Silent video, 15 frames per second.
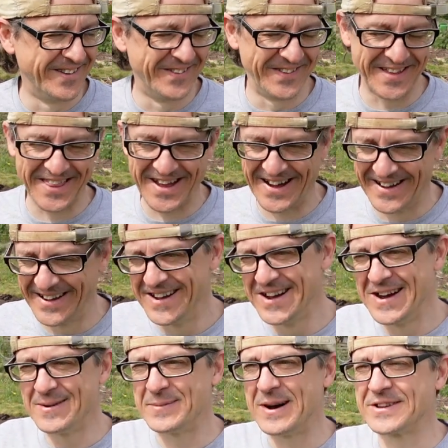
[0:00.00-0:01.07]
with that.
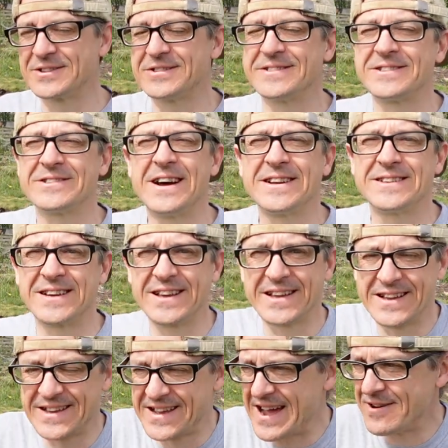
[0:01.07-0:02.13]
But I tried to
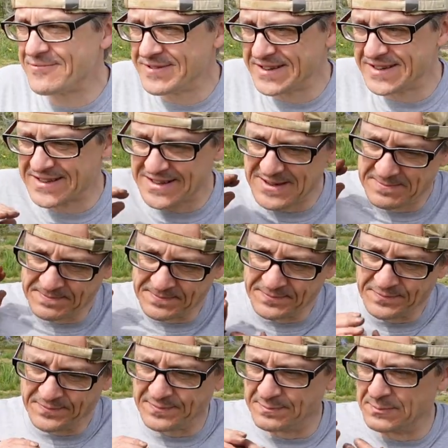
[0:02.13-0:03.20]
get rid of the
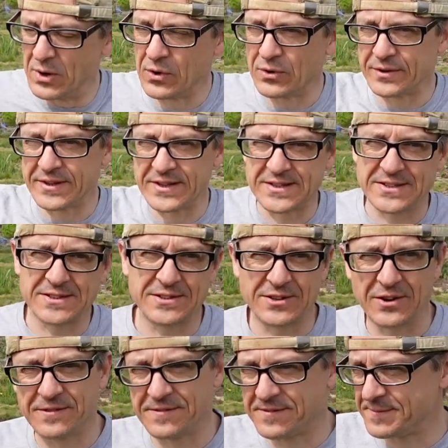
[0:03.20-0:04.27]
mouldy
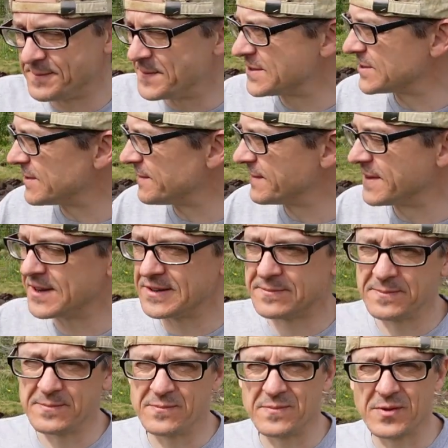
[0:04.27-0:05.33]
stuff and stuff that
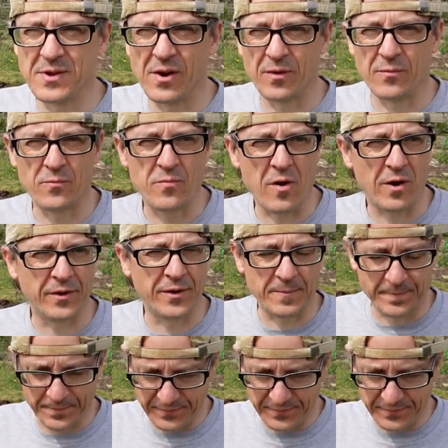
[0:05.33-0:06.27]
have gone rotten,